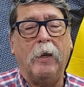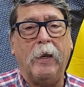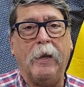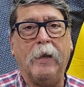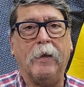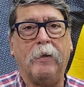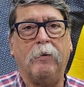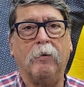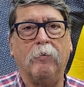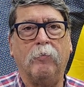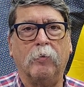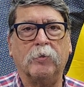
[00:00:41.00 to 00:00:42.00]
And
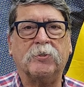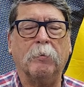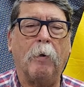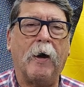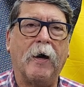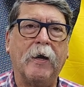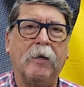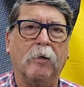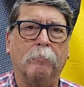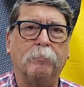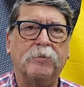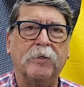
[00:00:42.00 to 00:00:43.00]
there are some
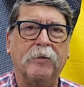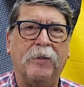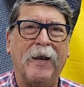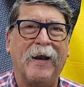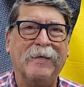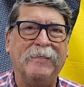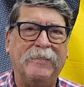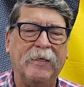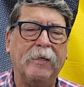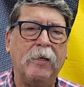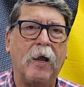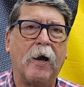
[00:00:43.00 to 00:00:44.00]
items that I
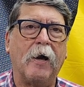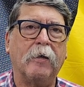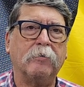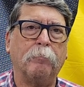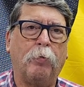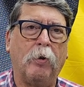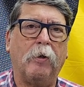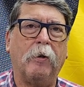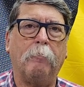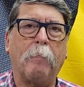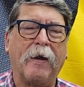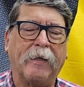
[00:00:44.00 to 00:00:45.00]
did not put
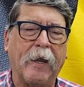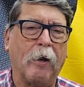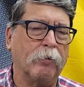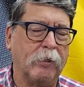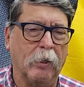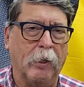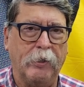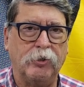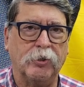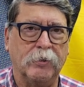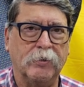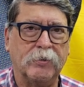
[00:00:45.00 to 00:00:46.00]
in my
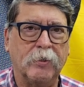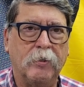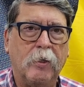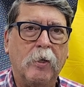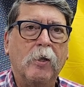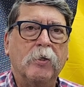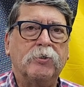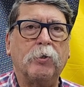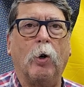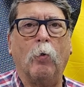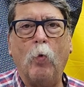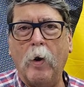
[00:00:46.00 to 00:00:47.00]
calculations.
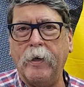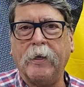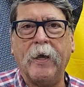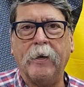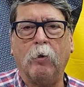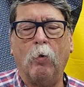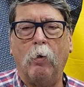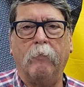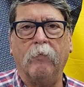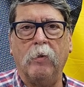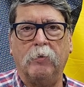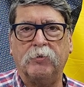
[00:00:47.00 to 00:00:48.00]
So I want to kind of go
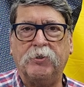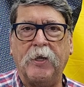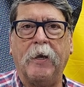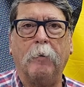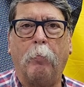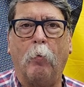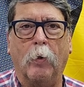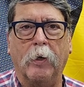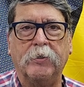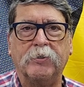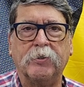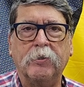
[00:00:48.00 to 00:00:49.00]
over those data
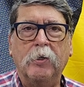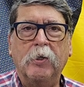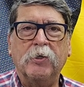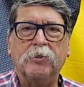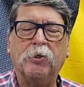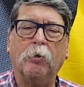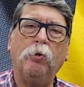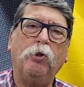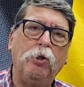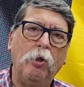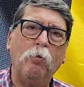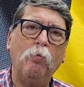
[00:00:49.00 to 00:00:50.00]
points so
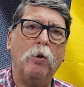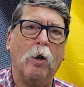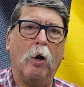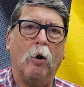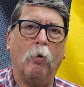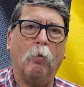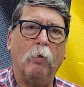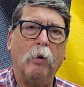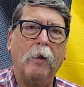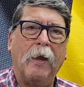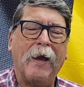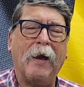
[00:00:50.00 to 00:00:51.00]
you know
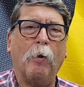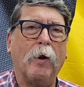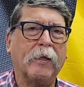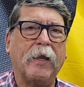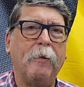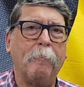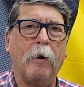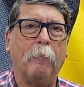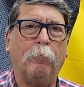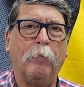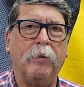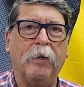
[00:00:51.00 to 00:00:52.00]
how I came
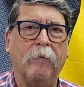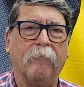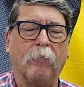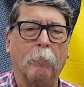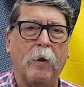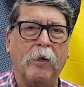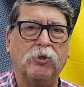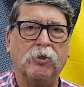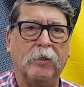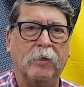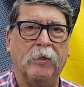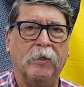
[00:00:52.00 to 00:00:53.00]
up with the
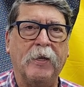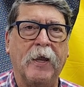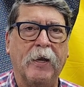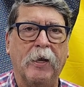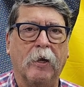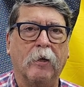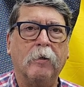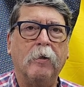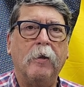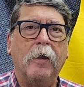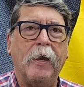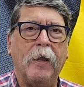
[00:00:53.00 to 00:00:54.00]
information and the data,
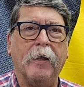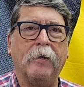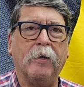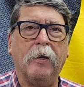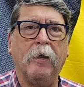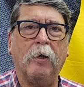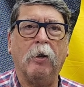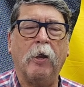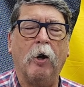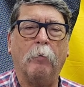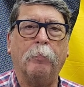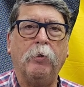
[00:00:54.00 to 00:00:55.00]
and it'll
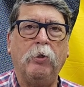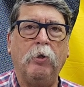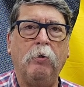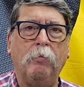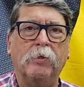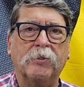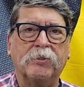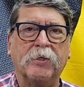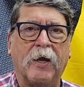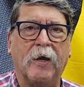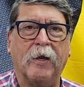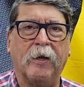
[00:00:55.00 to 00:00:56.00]
help you
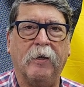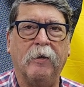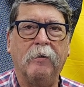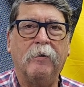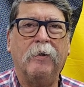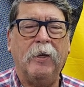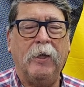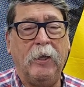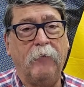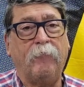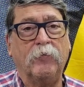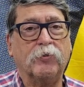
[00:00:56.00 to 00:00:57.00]
decide
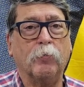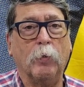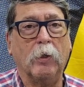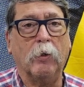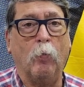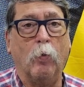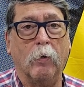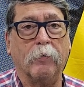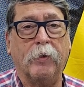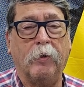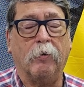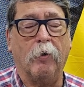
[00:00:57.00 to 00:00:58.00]
if it's really
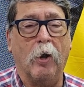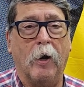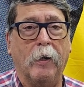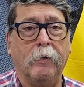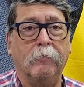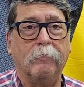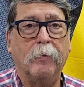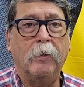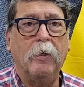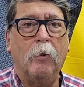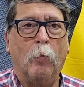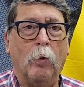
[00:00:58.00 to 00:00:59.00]
worth it or not.
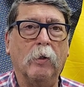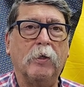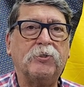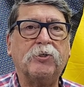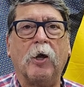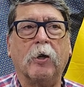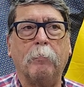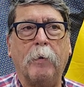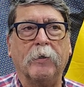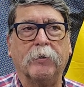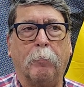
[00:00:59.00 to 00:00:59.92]
Well, let's talk about